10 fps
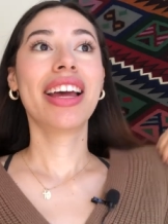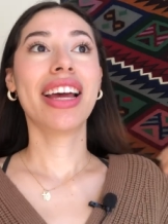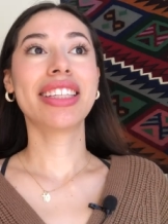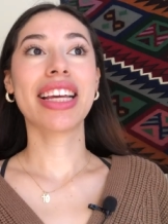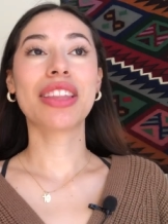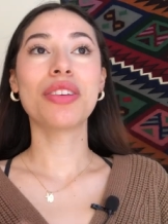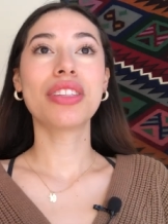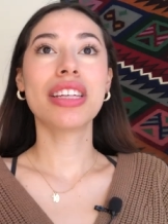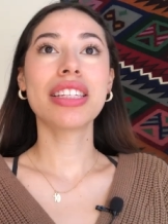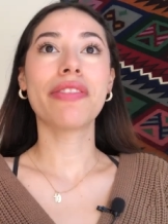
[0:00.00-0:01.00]
It's like those
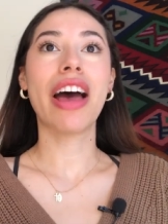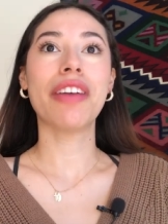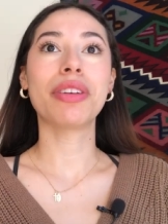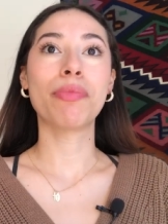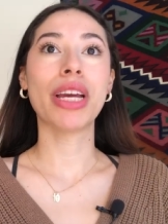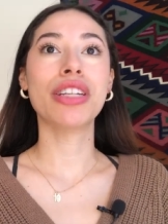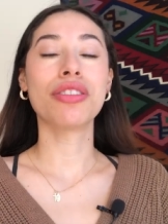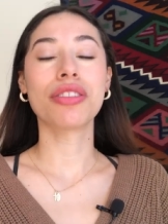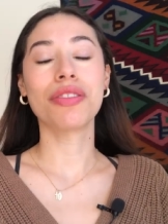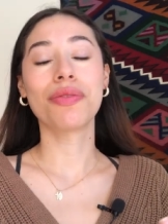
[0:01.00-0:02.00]
things of having
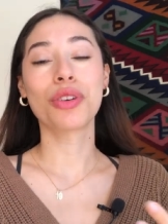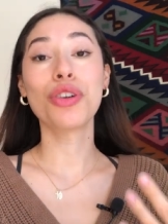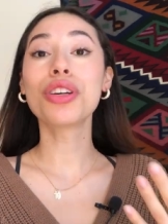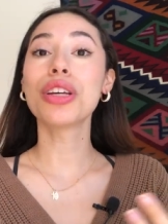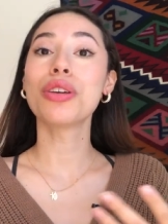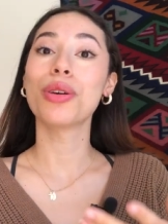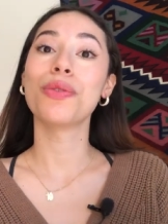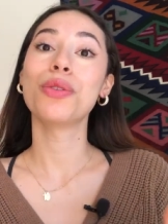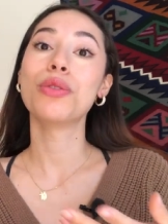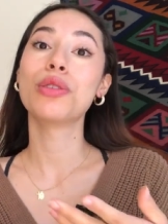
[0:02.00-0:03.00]
patience, of cooking your food